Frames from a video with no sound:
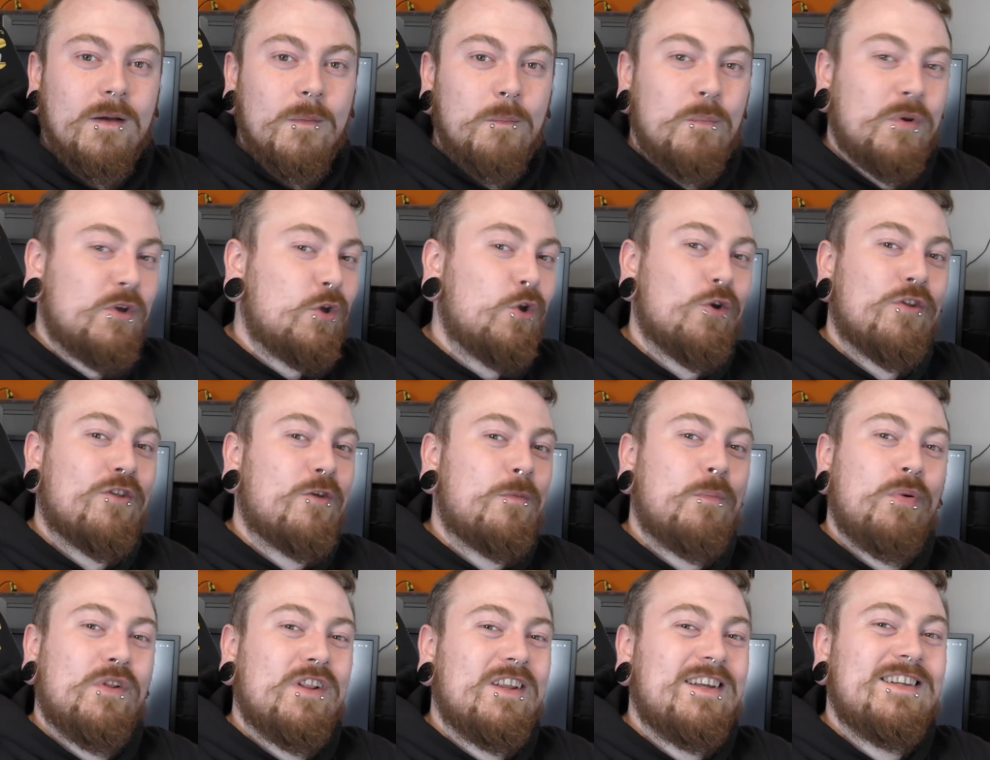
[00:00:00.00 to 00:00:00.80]
But you're the
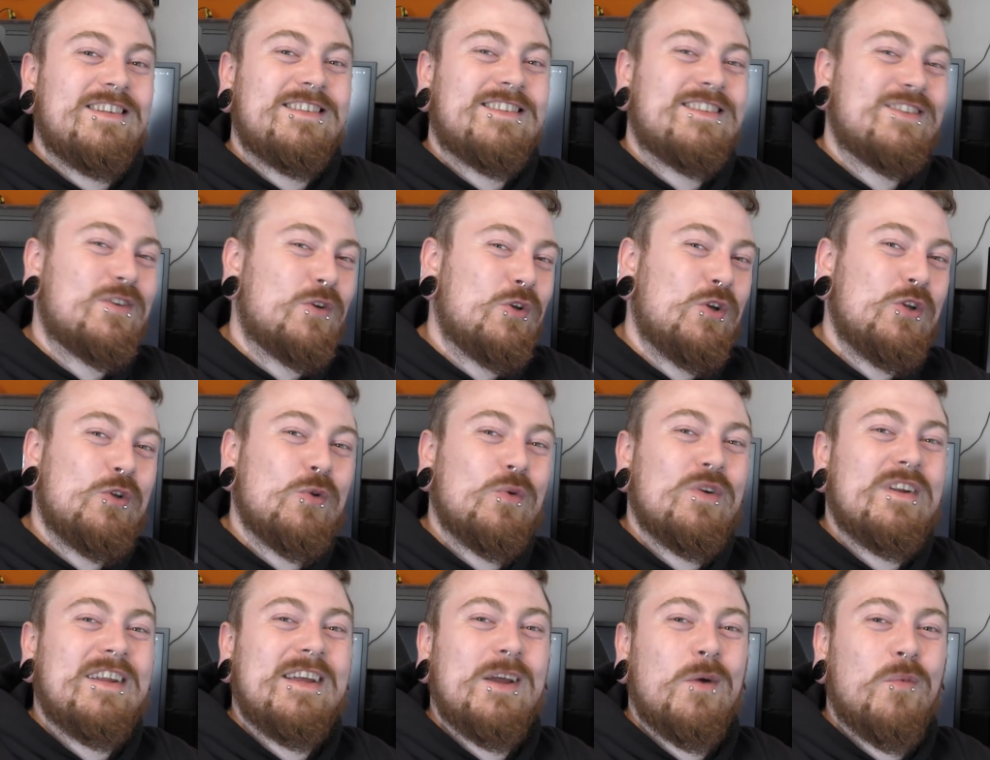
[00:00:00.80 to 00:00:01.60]
police, so you
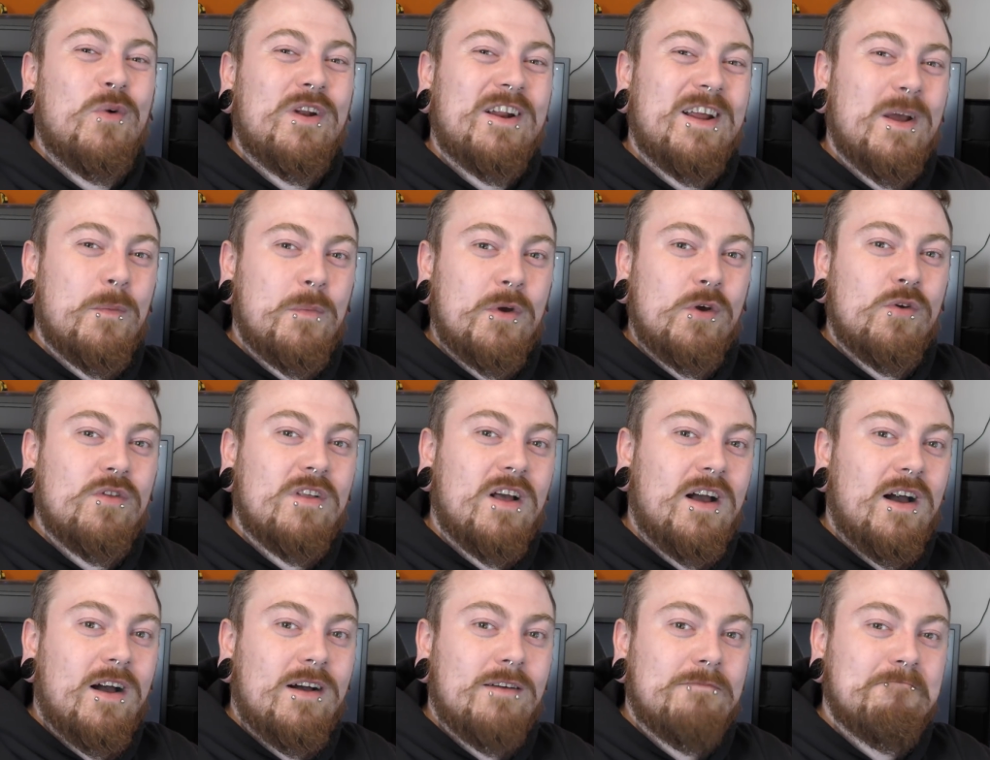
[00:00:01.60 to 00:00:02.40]
don't need to worry about
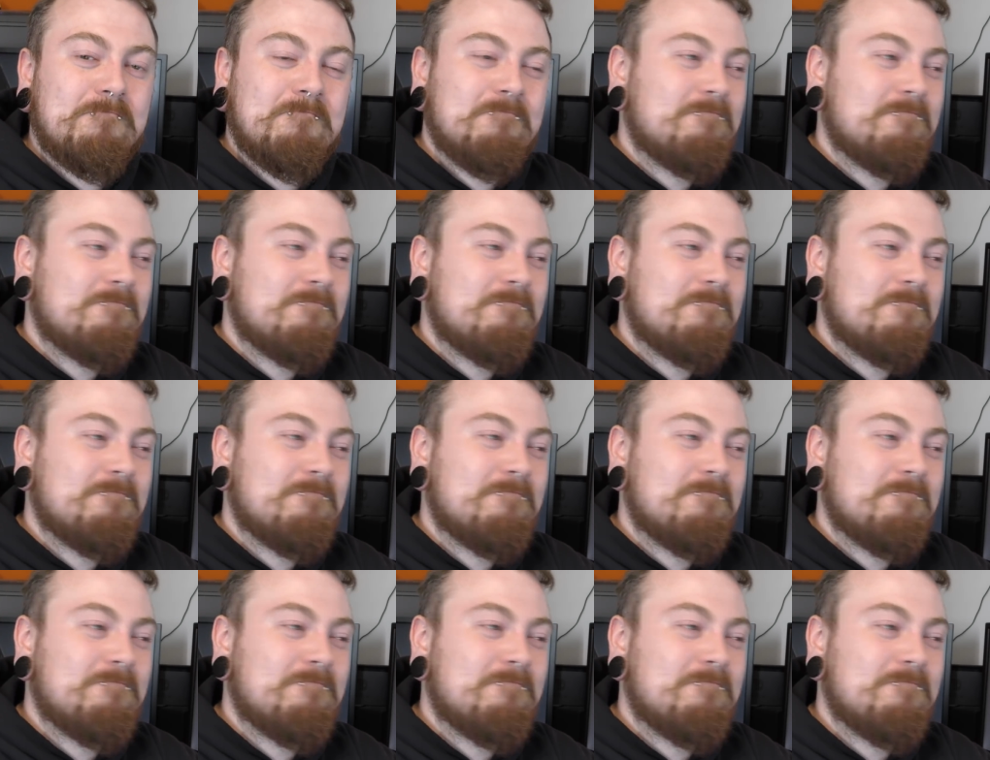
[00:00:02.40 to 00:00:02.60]
that.